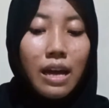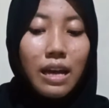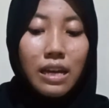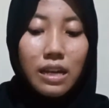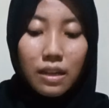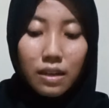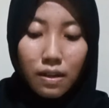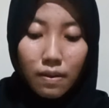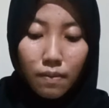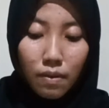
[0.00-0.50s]

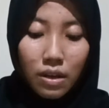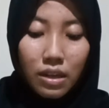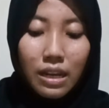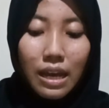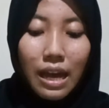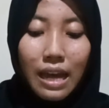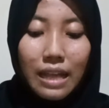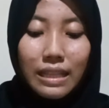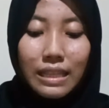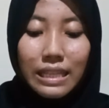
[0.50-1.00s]
generated
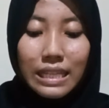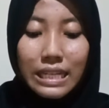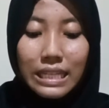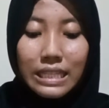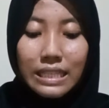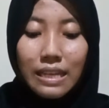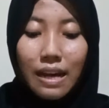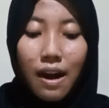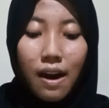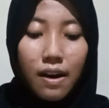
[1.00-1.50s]
and these
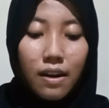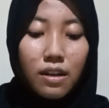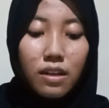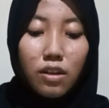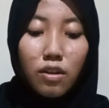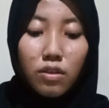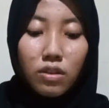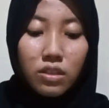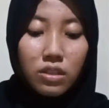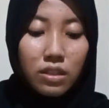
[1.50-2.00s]
are
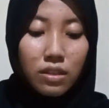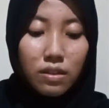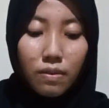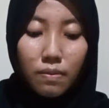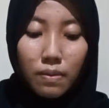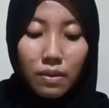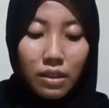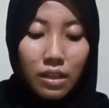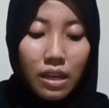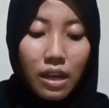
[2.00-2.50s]
not
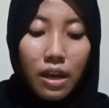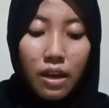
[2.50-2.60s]
generally